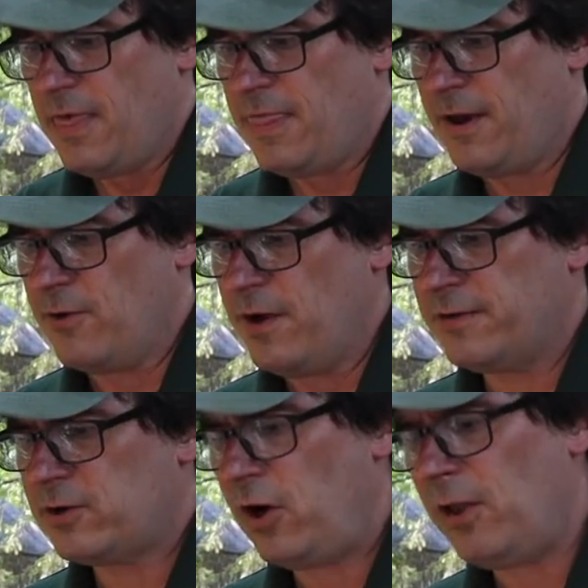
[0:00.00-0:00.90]
They're
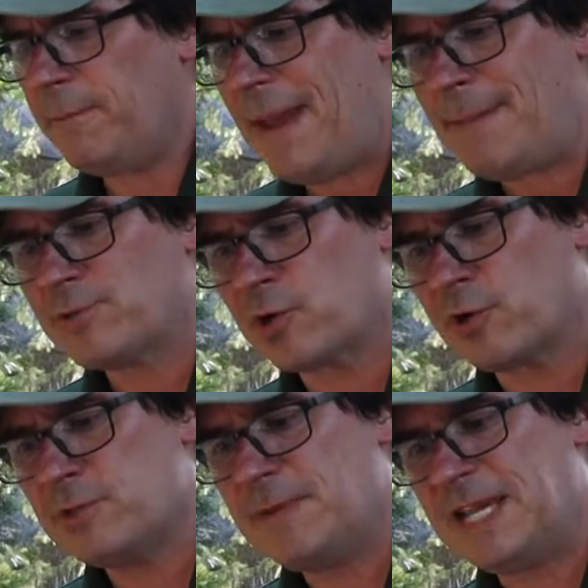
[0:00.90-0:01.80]
called map
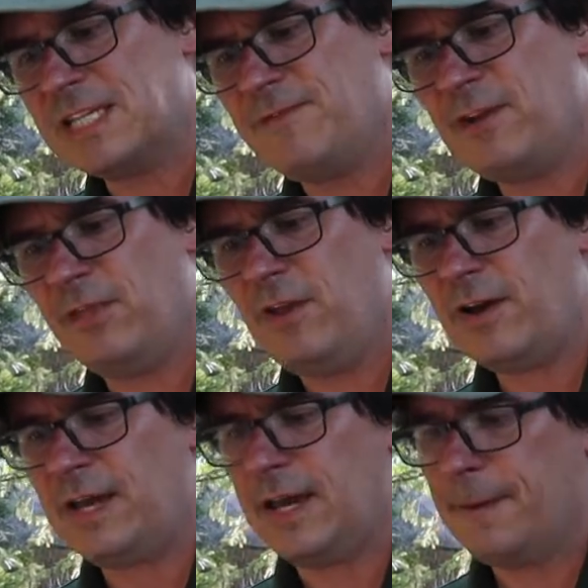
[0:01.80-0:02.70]
turtles because if you
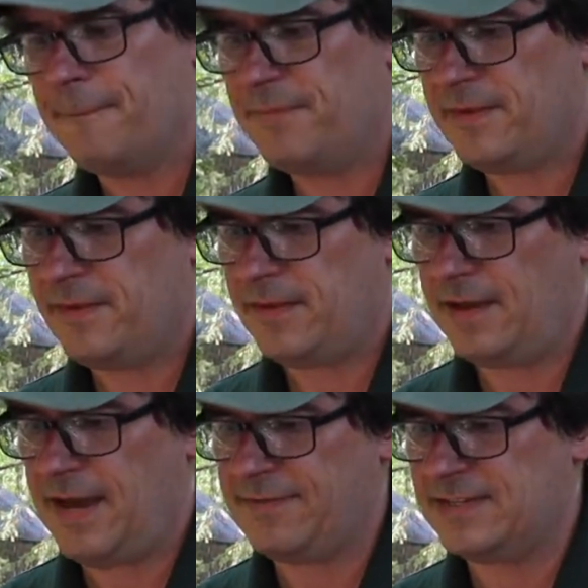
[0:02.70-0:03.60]
look
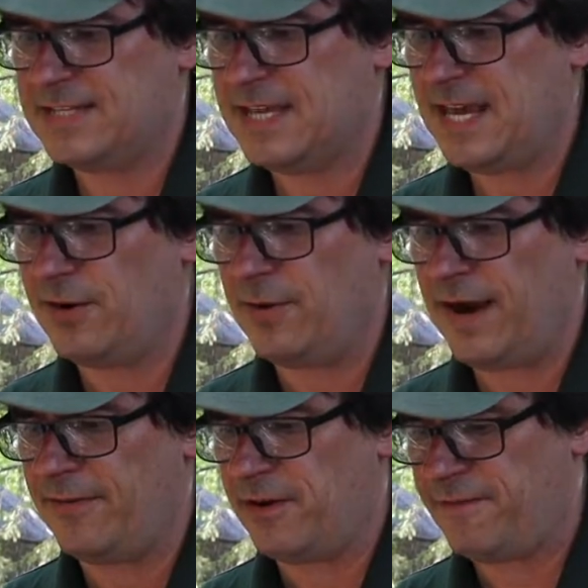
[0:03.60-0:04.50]
at the skin
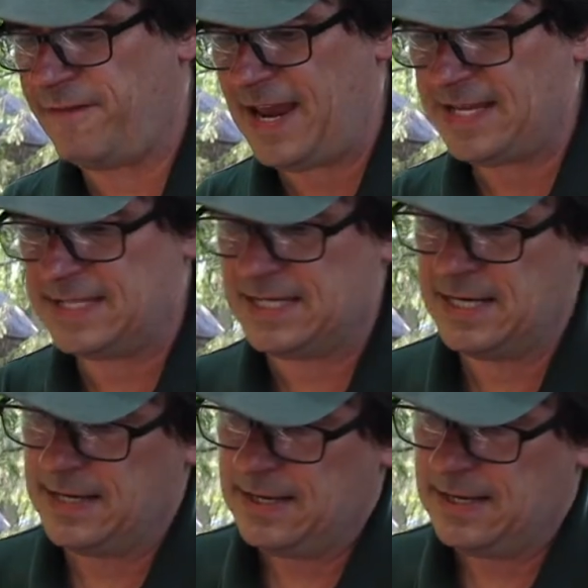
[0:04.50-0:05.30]
around their face